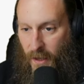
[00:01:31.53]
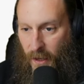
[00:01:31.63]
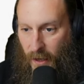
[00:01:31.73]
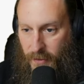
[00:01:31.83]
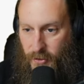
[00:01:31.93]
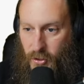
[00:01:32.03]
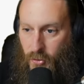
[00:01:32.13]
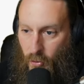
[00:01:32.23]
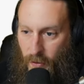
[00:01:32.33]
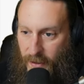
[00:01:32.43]

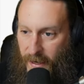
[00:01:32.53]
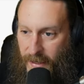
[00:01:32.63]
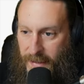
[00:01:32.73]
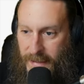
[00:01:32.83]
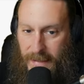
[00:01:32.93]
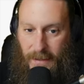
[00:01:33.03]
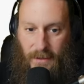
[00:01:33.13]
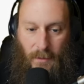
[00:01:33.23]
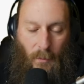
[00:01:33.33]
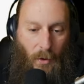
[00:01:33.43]
destroying IDs
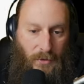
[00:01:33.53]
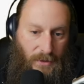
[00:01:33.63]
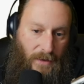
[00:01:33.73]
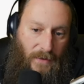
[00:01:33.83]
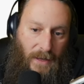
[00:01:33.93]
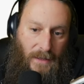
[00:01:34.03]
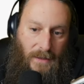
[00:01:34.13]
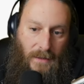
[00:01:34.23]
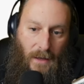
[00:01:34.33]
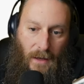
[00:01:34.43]
and birth certificates,